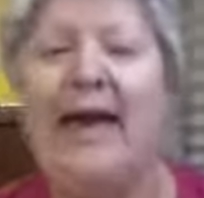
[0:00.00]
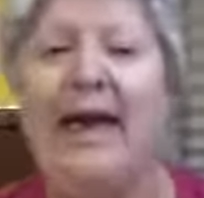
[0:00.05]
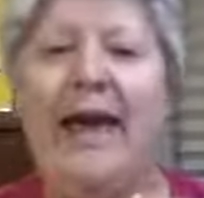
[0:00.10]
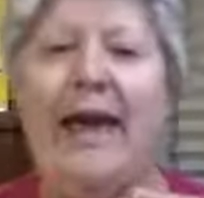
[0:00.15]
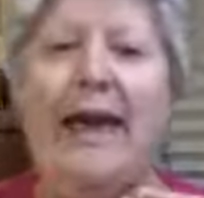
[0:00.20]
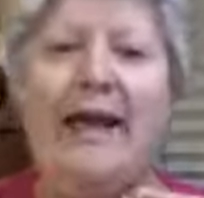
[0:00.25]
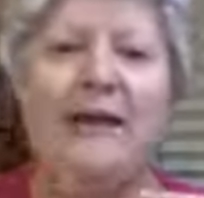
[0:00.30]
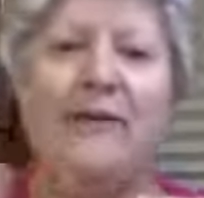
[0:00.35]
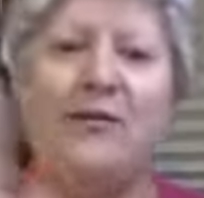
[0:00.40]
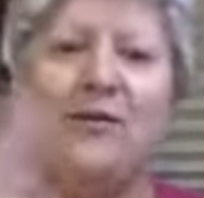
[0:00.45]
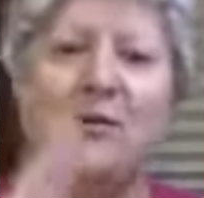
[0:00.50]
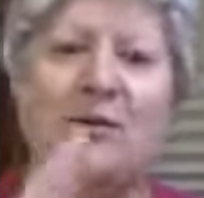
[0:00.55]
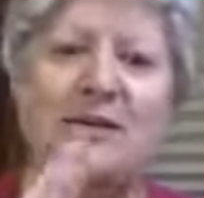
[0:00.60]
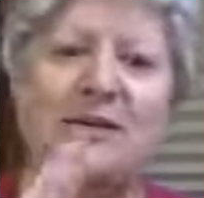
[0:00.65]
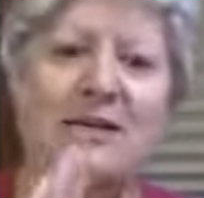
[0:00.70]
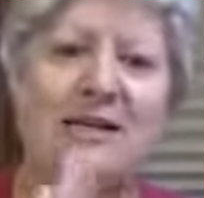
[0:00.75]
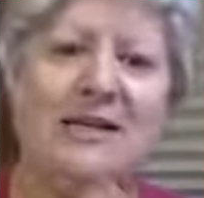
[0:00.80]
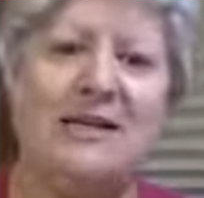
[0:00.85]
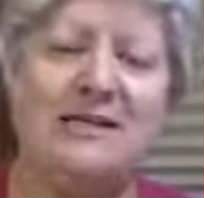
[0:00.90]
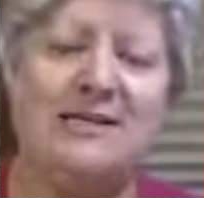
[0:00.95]
And if you
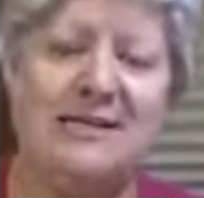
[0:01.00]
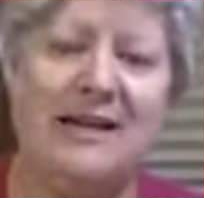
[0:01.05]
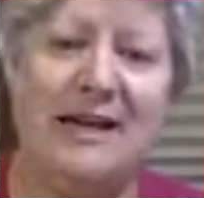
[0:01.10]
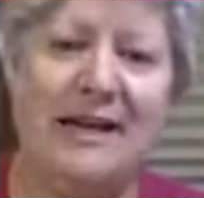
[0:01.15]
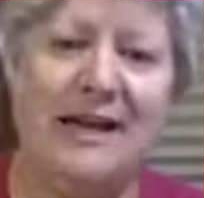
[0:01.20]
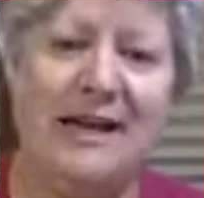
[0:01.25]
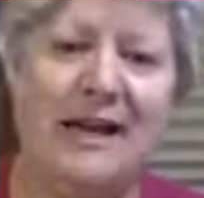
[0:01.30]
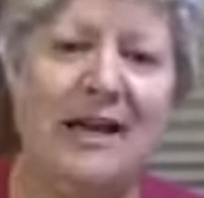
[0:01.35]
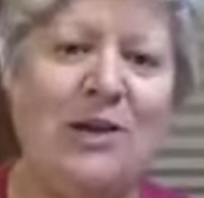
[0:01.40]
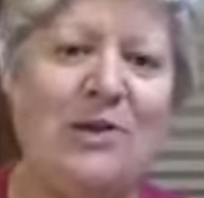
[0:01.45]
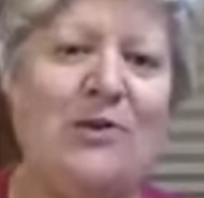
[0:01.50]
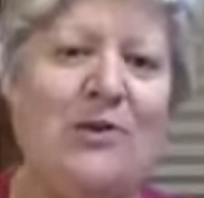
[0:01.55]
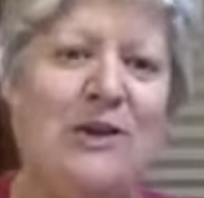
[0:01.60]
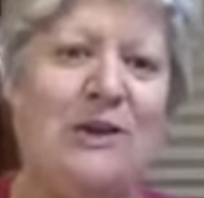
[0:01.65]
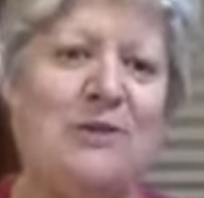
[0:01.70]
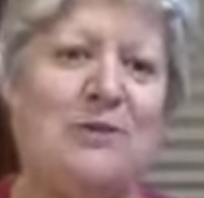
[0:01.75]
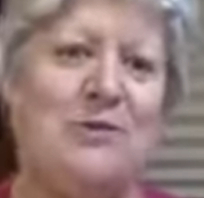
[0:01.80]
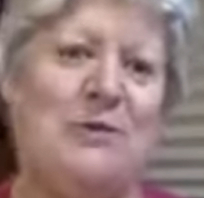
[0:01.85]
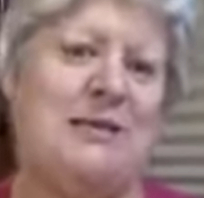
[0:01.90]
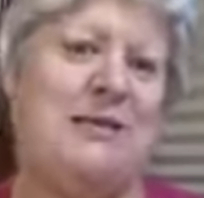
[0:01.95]
attend Saturday, you get
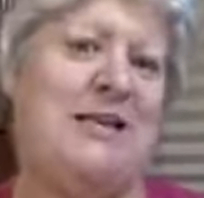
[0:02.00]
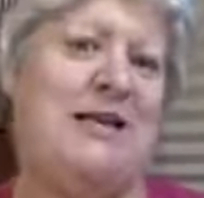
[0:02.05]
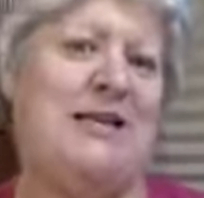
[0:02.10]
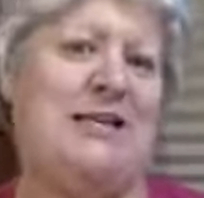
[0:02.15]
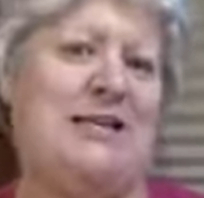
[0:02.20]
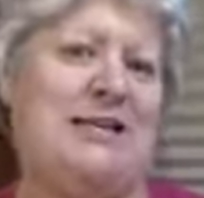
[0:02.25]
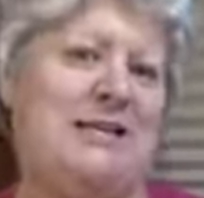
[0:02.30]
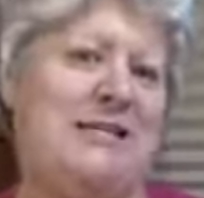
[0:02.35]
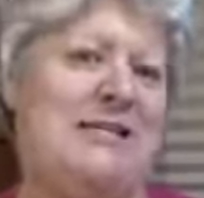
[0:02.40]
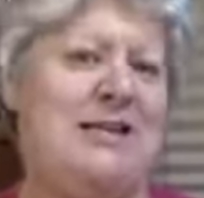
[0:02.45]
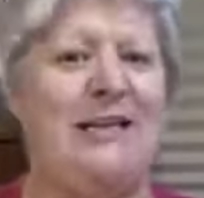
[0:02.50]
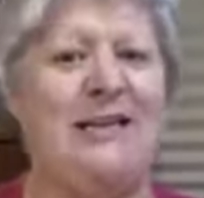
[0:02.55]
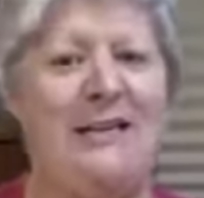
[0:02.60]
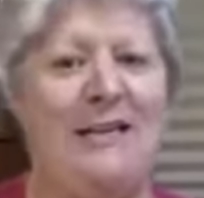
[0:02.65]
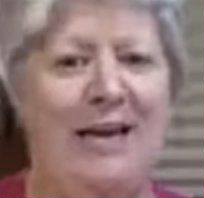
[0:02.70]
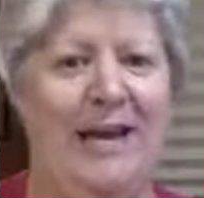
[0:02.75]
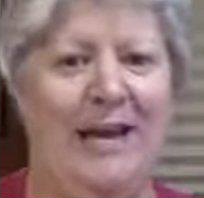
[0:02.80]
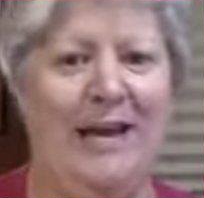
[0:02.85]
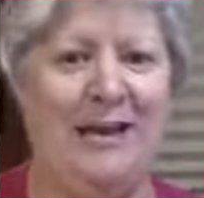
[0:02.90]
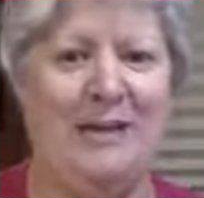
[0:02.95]
to attend Sunday
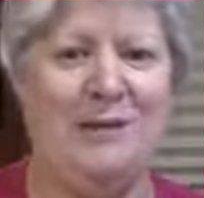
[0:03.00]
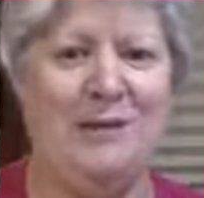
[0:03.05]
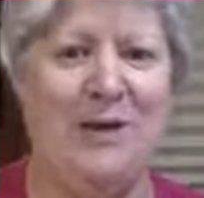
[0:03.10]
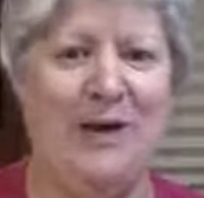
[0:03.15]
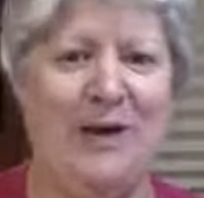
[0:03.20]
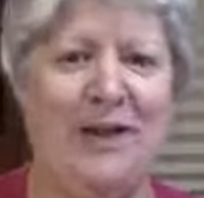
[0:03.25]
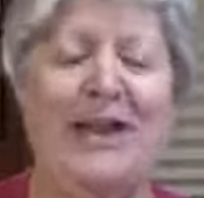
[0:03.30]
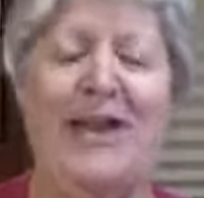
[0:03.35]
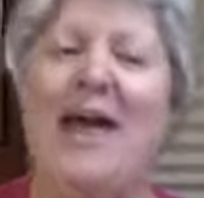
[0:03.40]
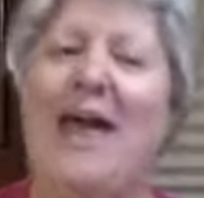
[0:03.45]
as well.